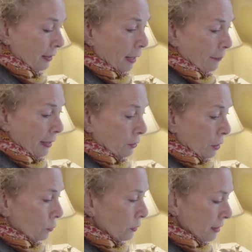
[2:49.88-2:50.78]
that I make
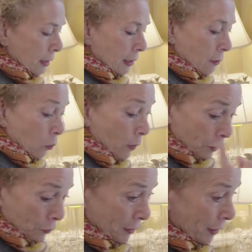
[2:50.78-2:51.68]
notes. One
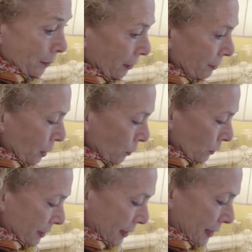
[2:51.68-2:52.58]
other thing about
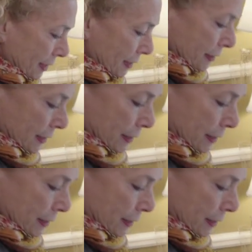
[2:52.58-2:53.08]
notes is